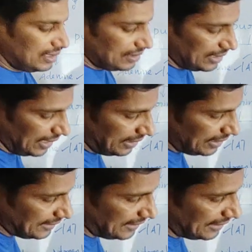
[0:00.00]
Then
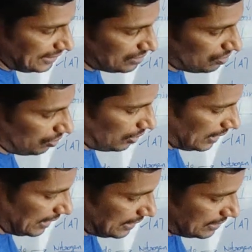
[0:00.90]
it is
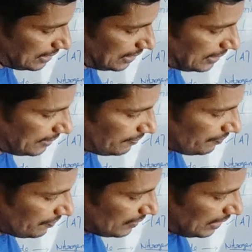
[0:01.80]
called as the
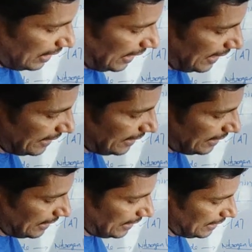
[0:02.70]

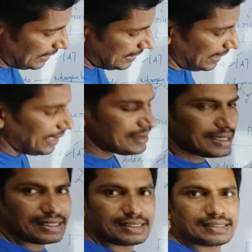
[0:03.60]
adenylic
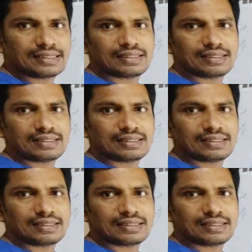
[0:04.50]
acid.